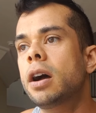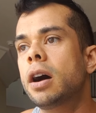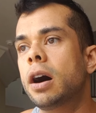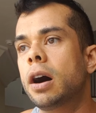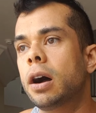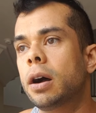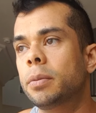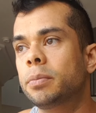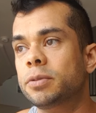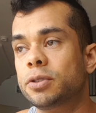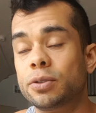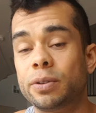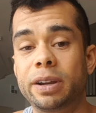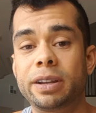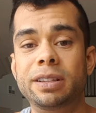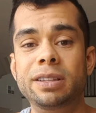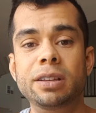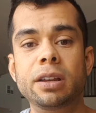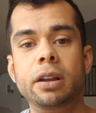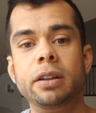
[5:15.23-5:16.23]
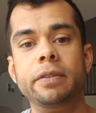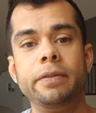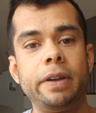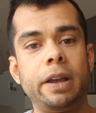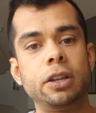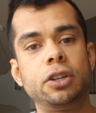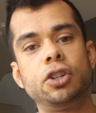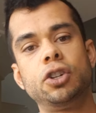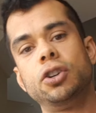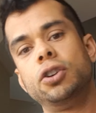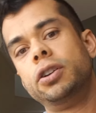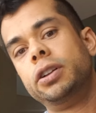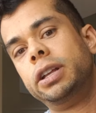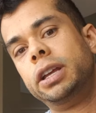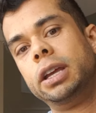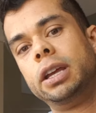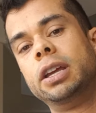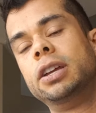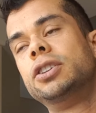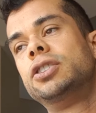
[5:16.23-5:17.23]
um, so i had none of that
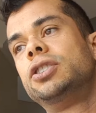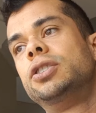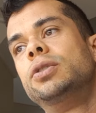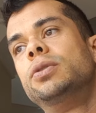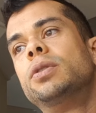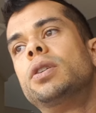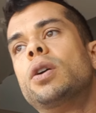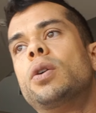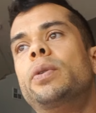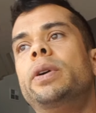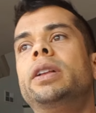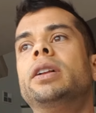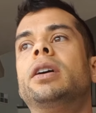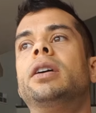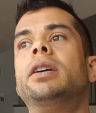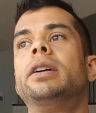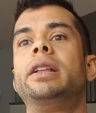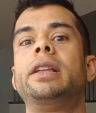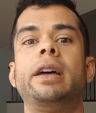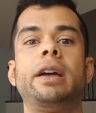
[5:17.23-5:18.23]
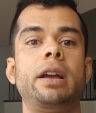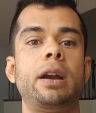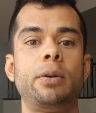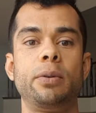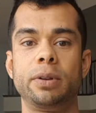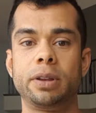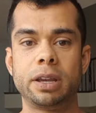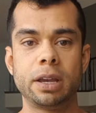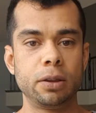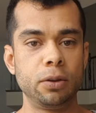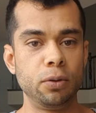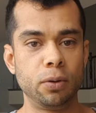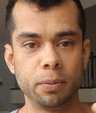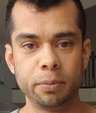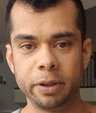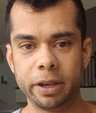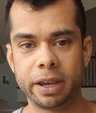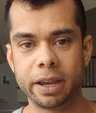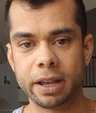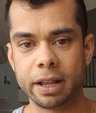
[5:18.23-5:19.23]
churning issue going on that i would get
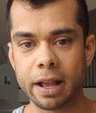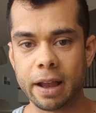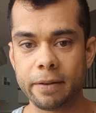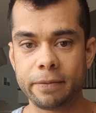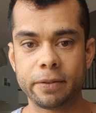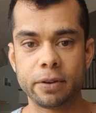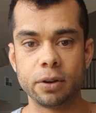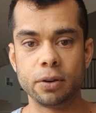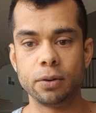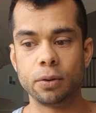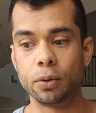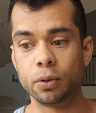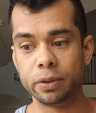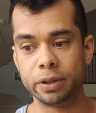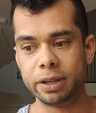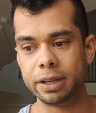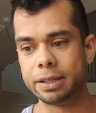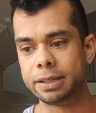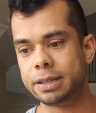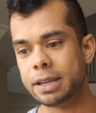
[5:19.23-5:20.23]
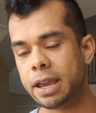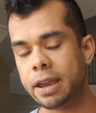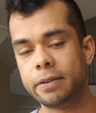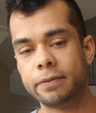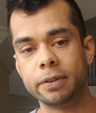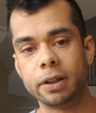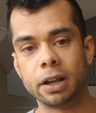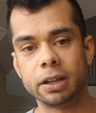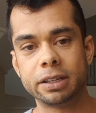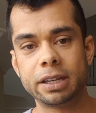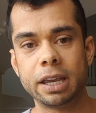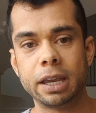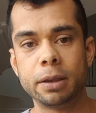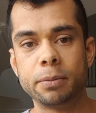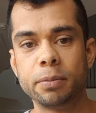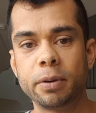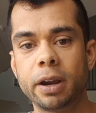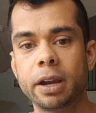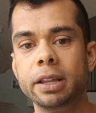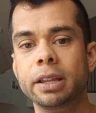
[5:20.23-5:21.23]
normally get after only a day of not
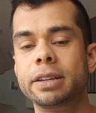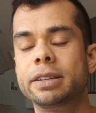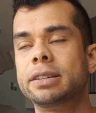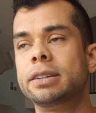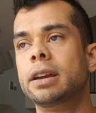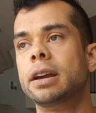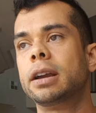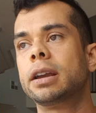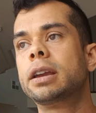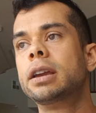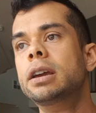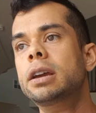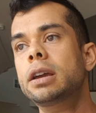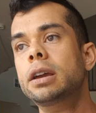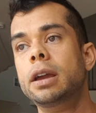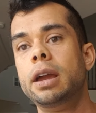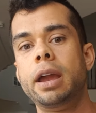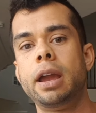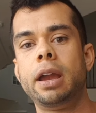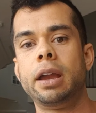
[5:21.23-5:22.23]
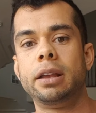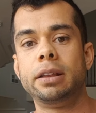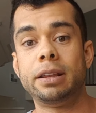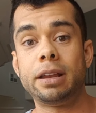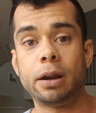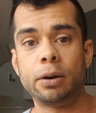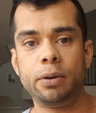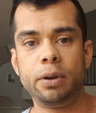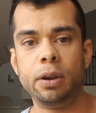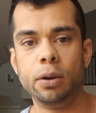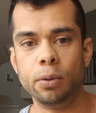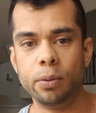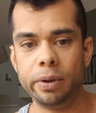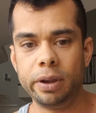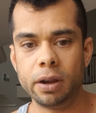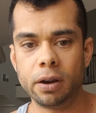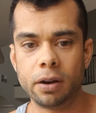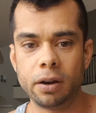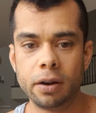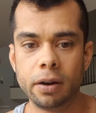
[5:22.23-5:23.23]
taking prilosec and now here we
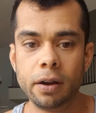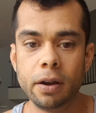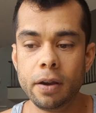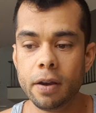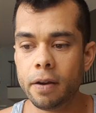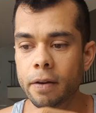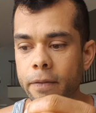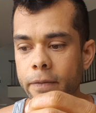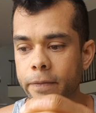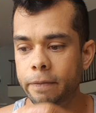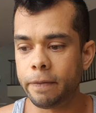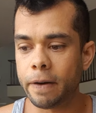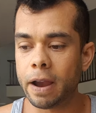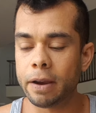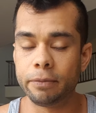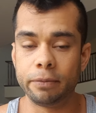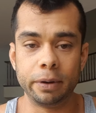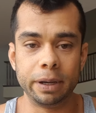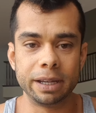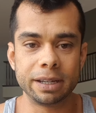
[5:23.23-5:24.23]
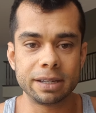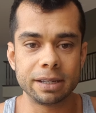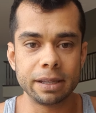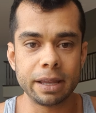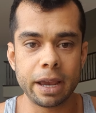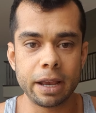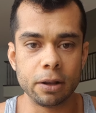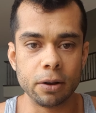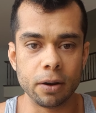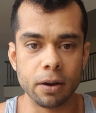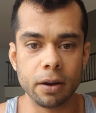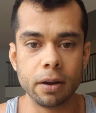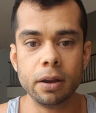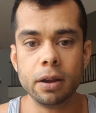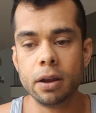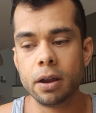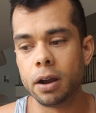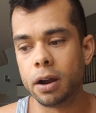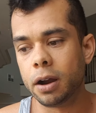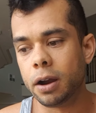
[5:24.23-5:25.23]
are five weeks later
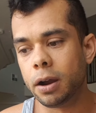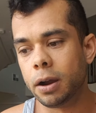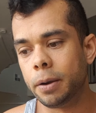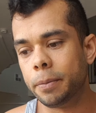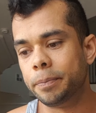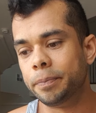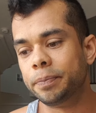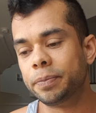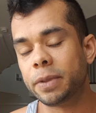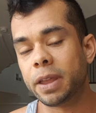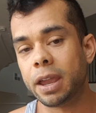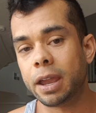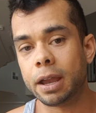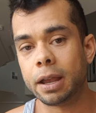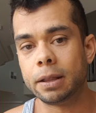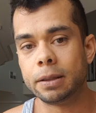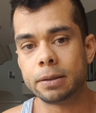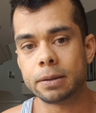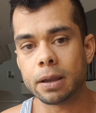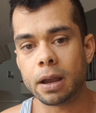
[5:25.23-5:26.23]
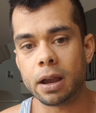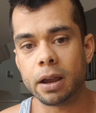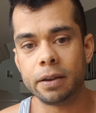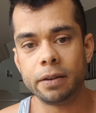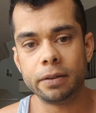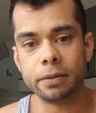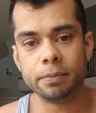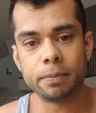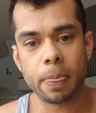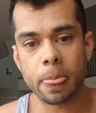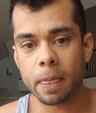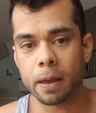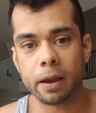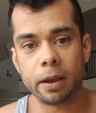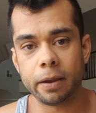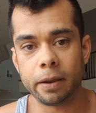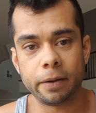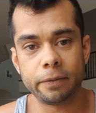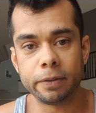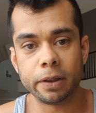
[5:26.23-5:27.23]
um, and i i
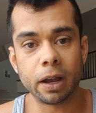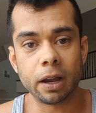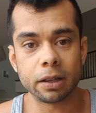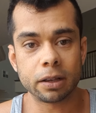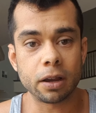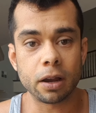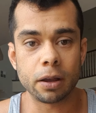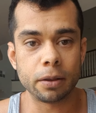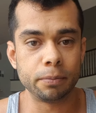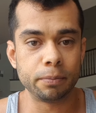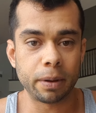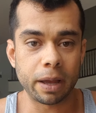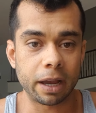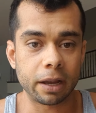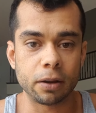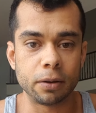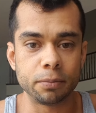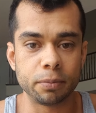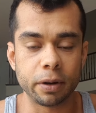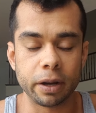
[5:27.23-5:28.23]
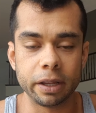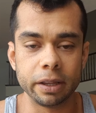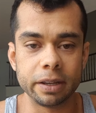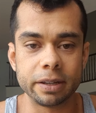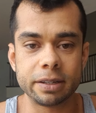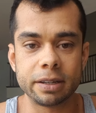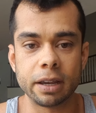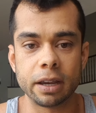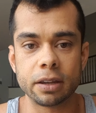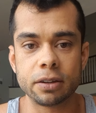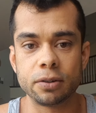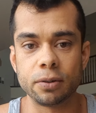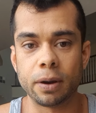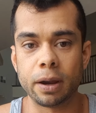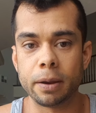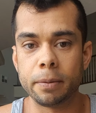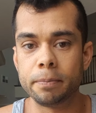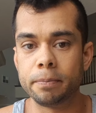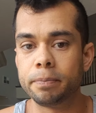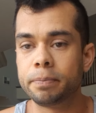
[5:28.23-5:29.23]
have not gotten back on prilosec so
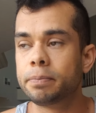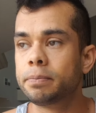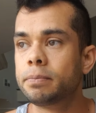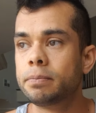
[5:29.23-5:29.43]
i'm